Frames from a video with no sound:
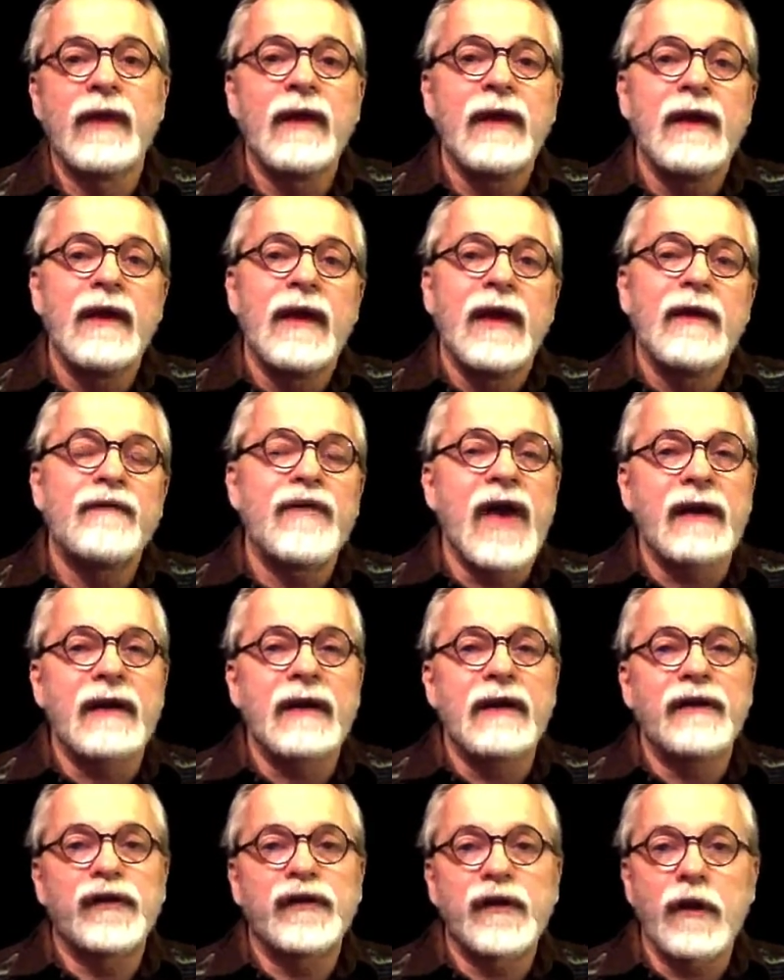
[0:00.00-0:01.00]
In
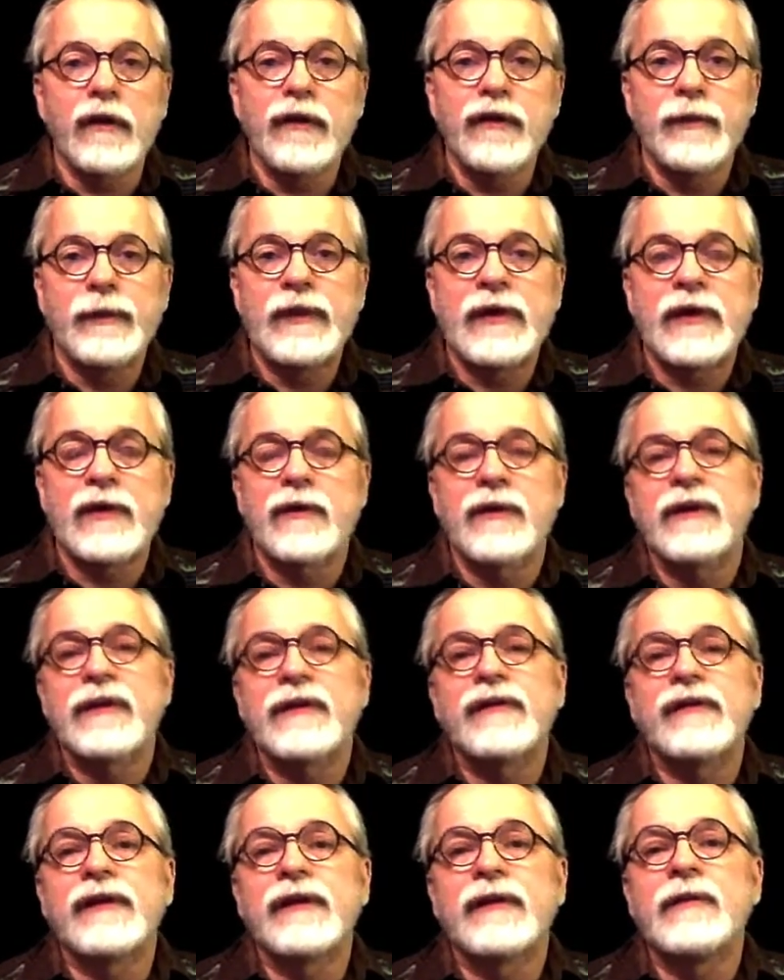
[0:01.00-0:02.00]
fact, it's so
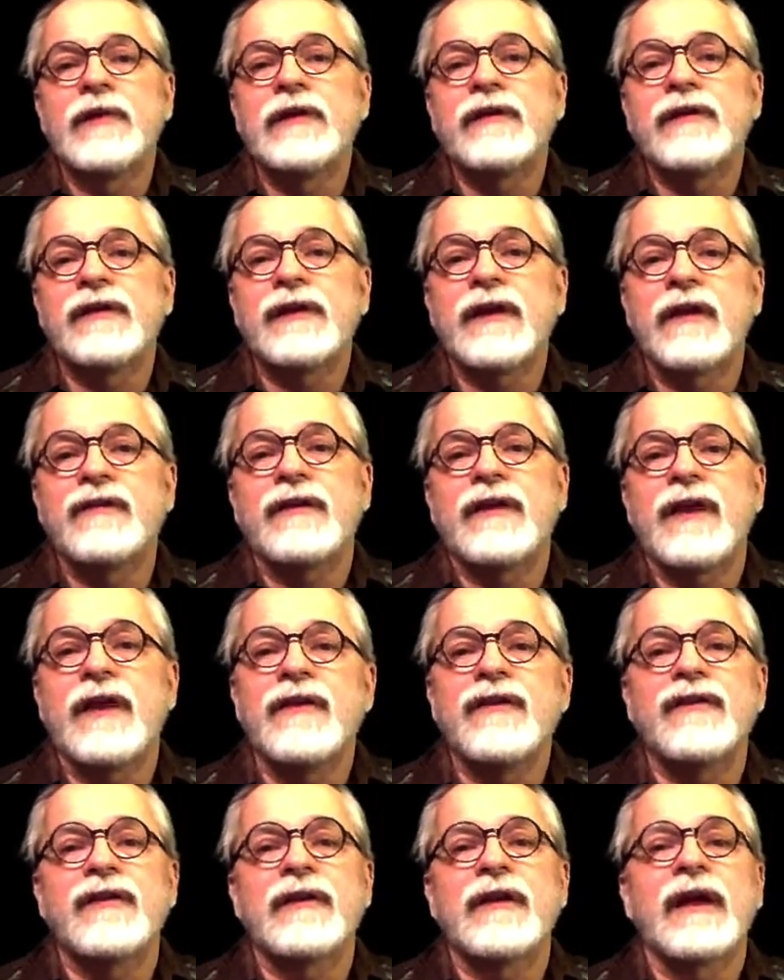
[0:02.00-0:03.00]
ubiquitous in music
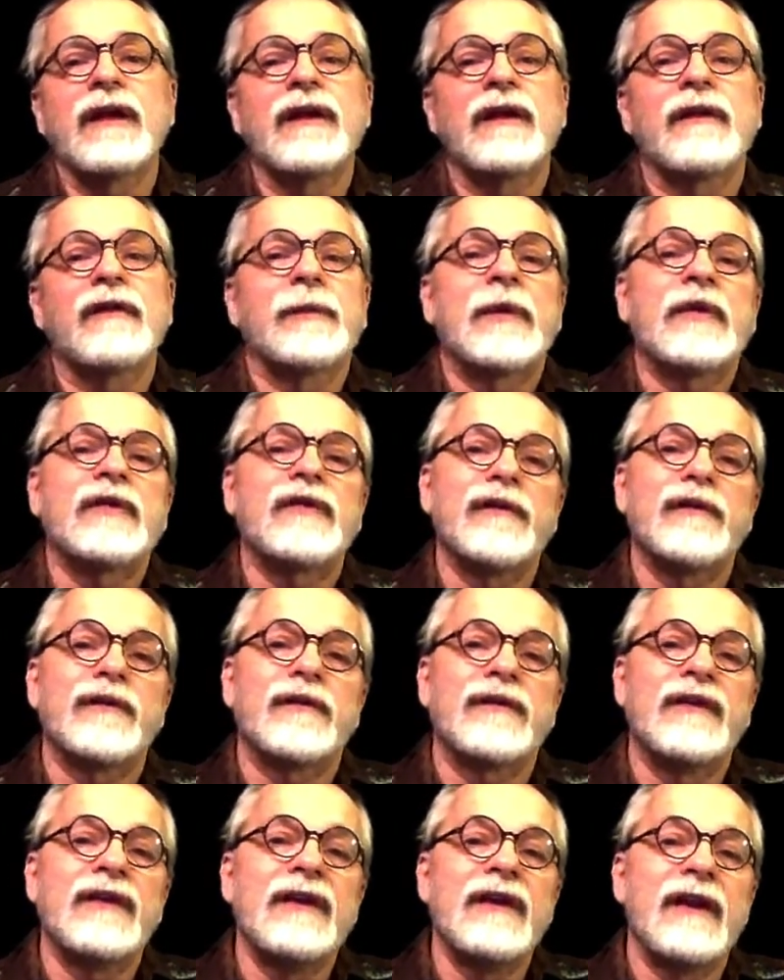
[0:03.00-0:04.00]
education, and especially for
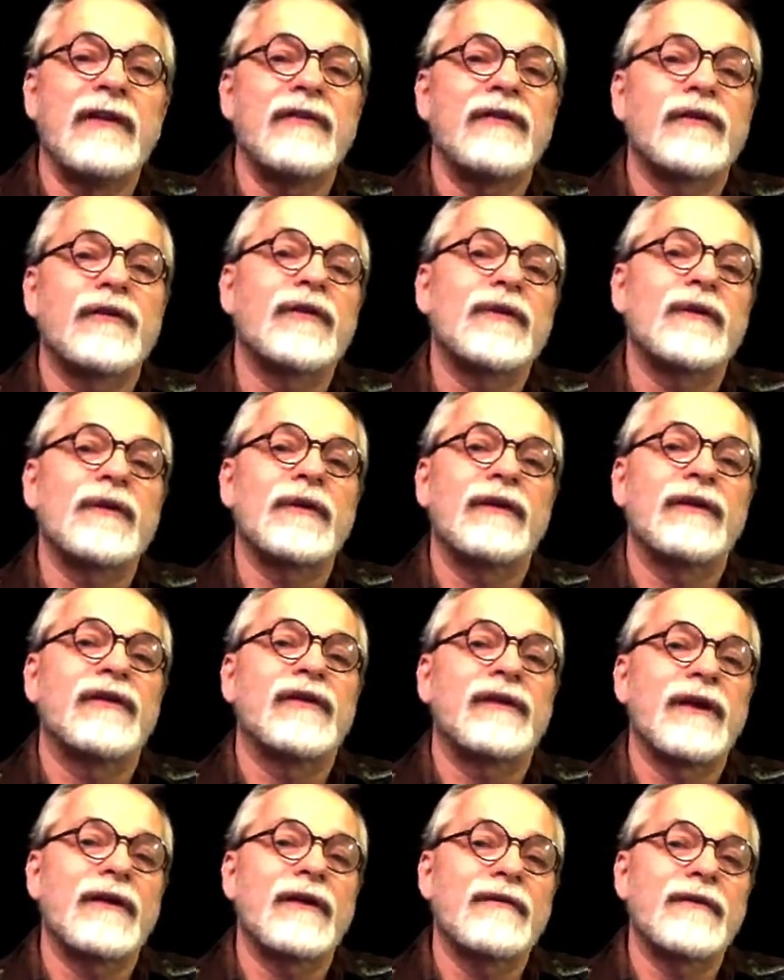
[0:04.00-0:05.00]
teenagers who are
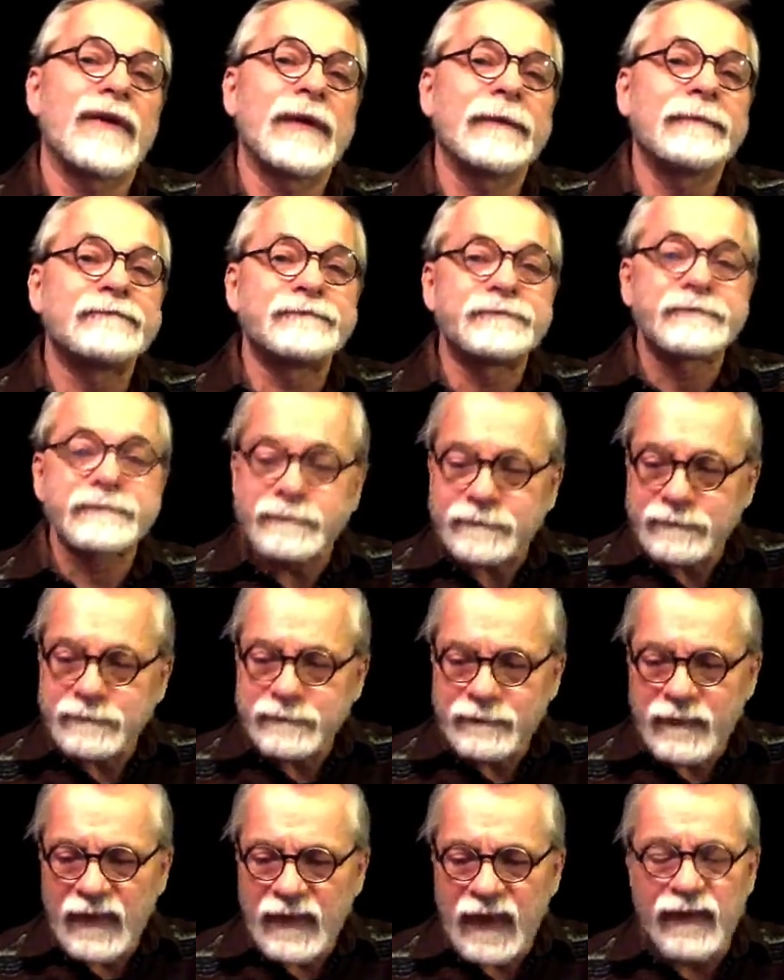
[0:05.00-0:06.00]
discovering
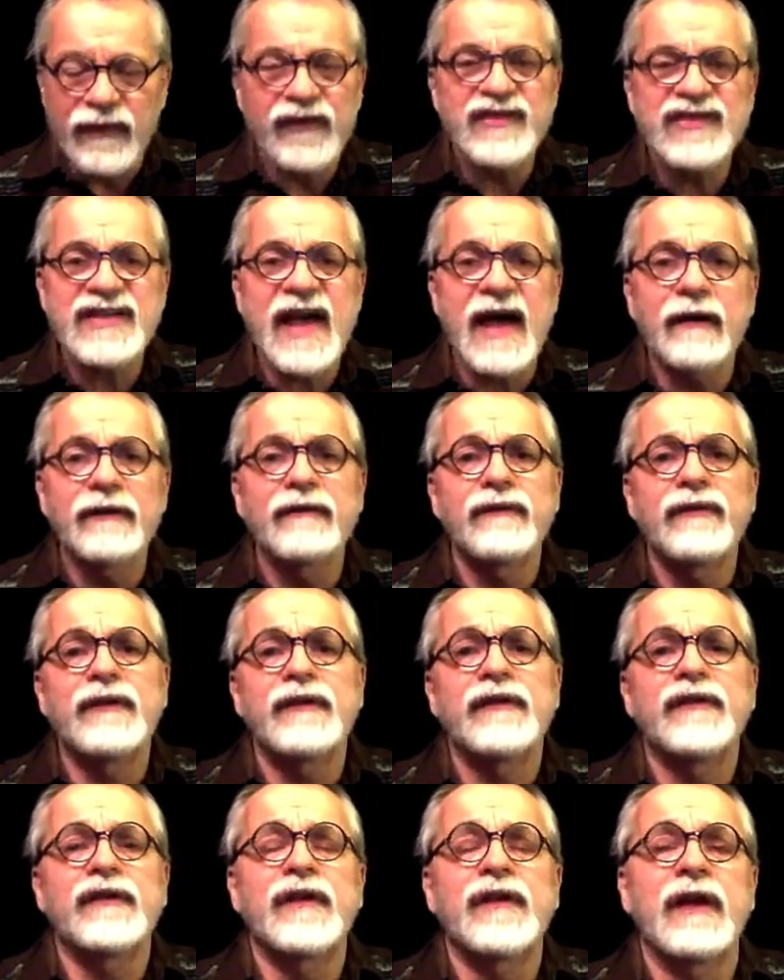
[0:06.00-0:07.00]
the sound of
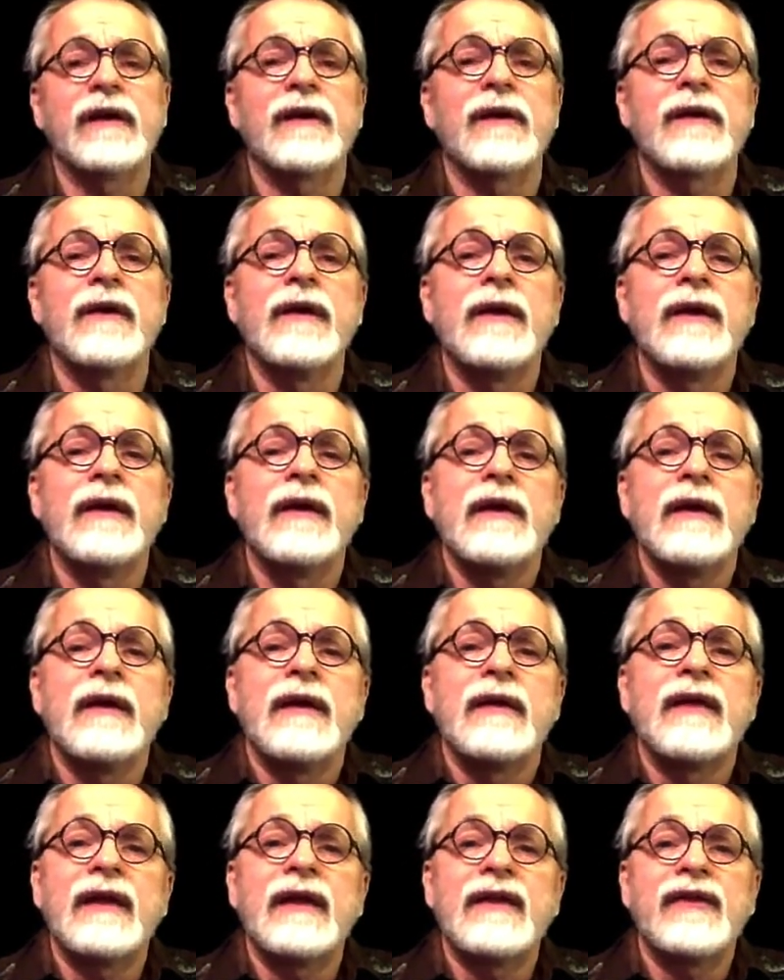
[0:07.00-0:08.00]
this scale,
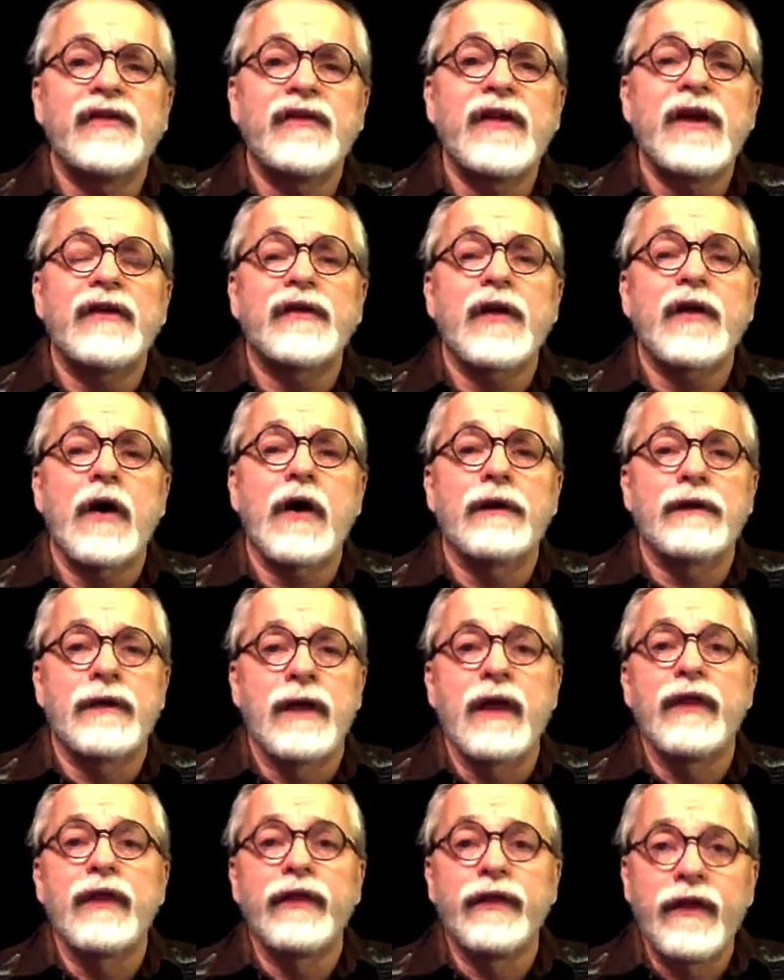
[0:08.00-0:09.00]
that it's just
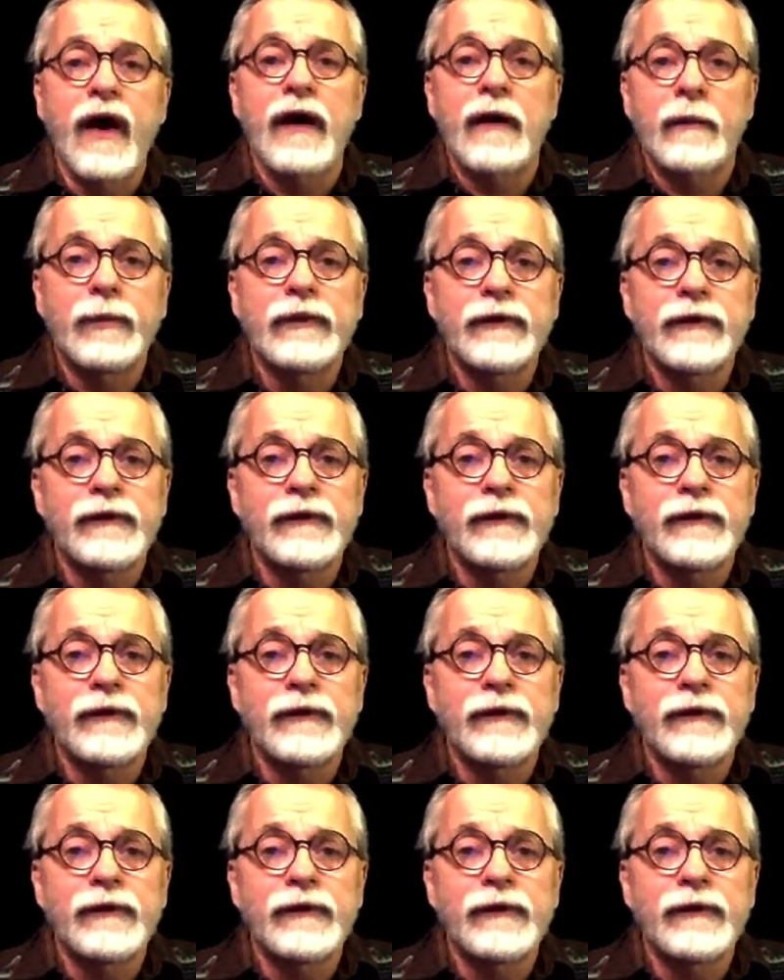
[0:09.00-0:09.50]
called the blues